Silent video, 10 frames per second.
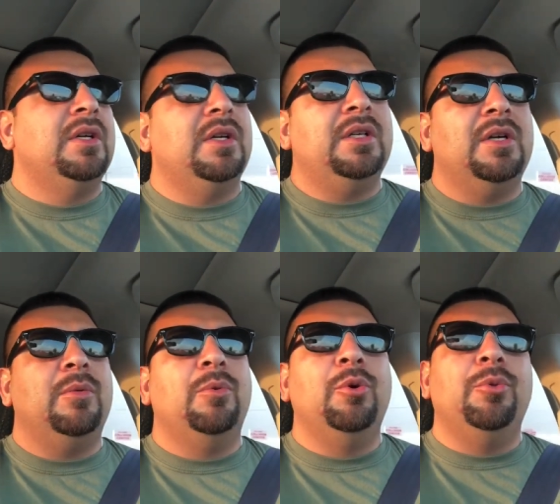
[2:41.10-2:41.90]
you know,
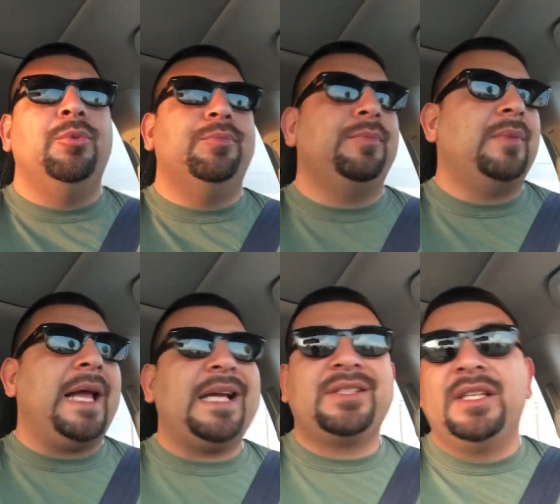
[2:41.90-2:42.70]
who
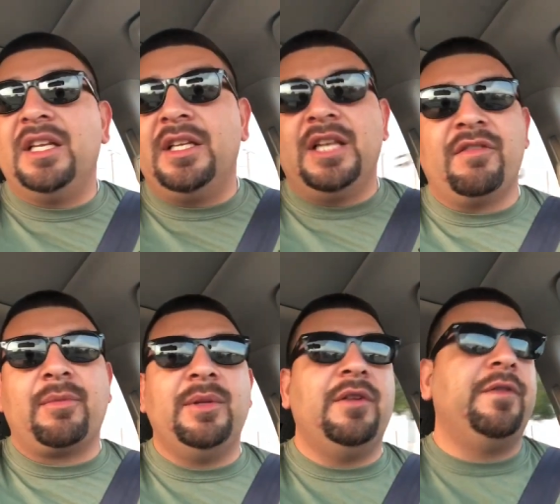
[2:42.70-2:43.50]
accidentally left them
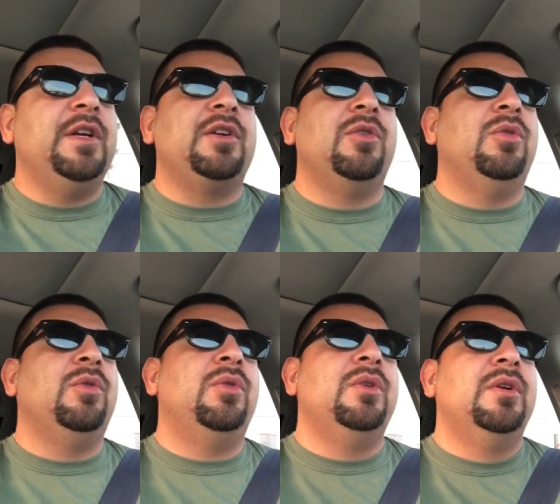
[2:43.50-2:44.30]
in their
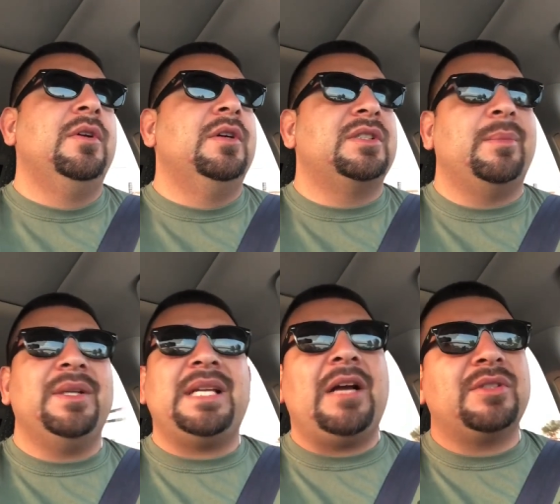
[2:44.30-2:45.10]
vehicle.
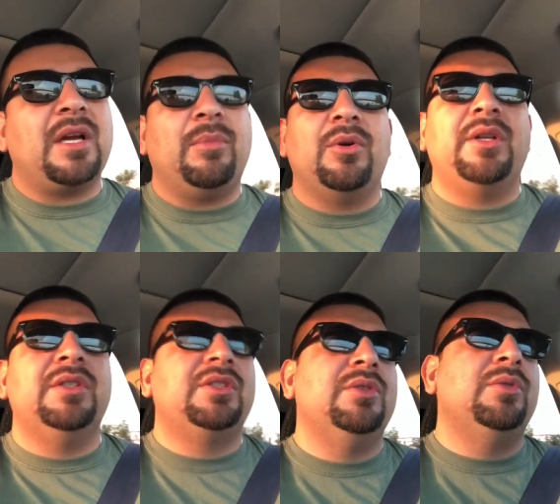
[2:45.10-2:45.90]
Somebody's house got broken
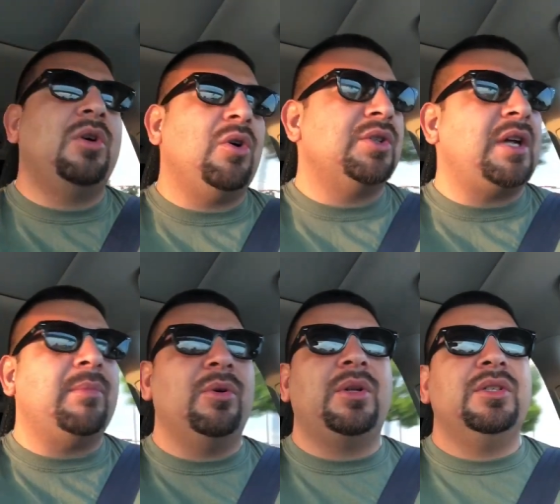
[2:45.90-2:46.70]
into, cars got
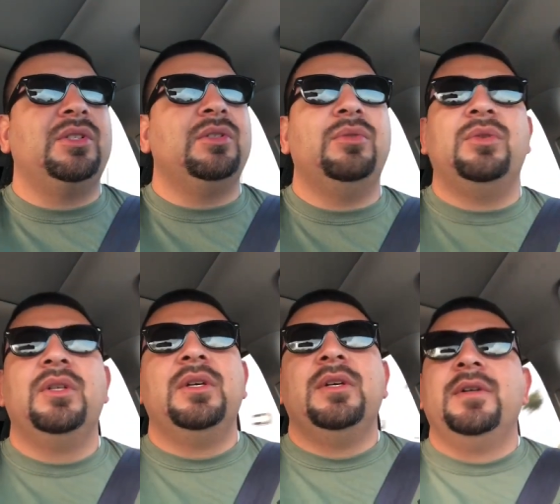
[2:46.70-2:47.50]
broken into.
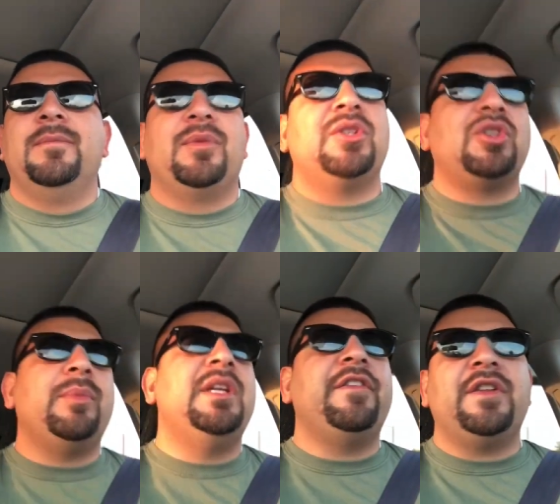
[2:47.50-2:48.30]
There's so
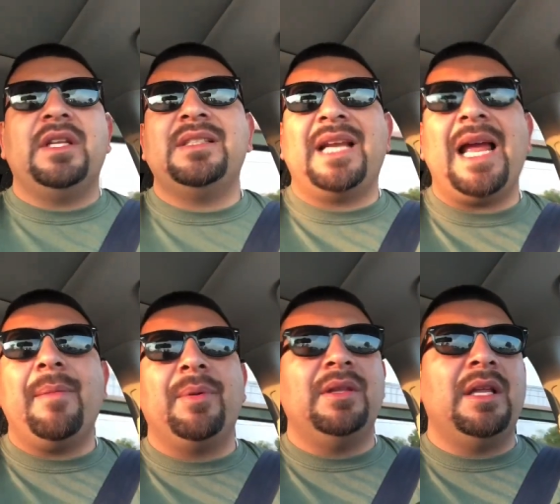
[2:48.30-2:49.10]
many different things that
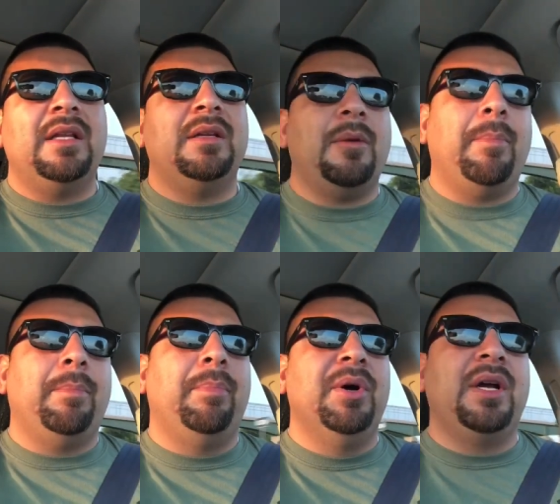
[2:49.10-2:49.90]
happen that
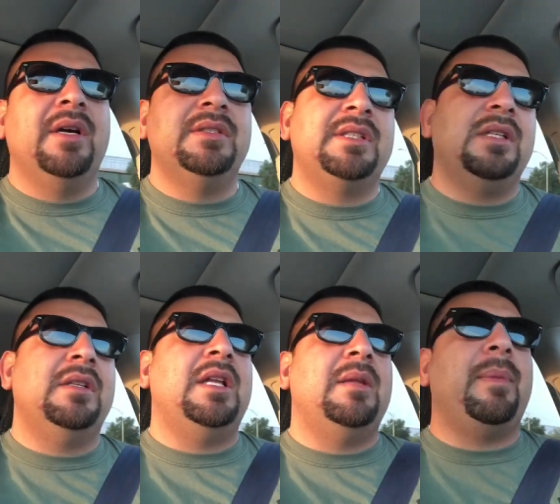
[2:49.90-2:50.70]
put guns in,
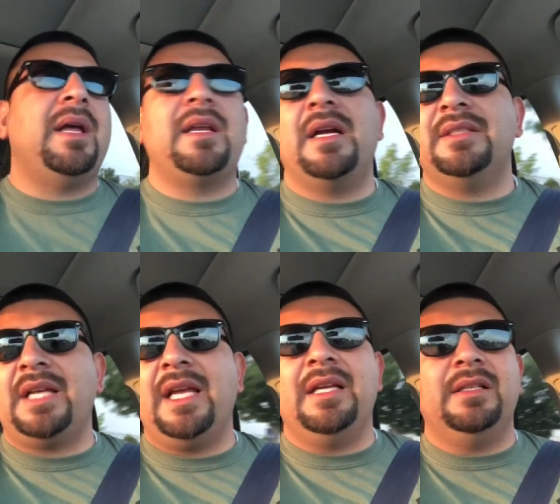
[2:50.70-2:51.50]
in the bad guy's
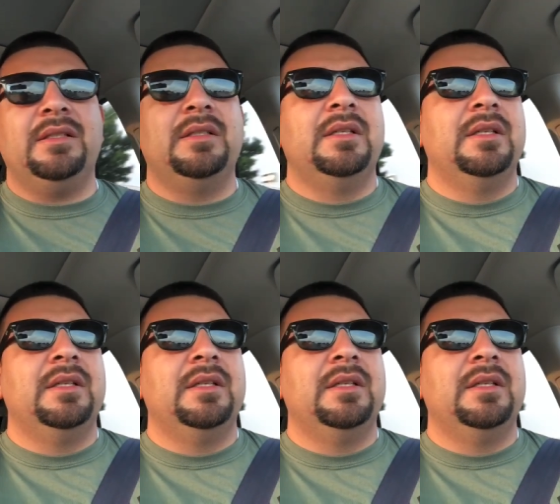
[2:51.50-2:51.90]
hand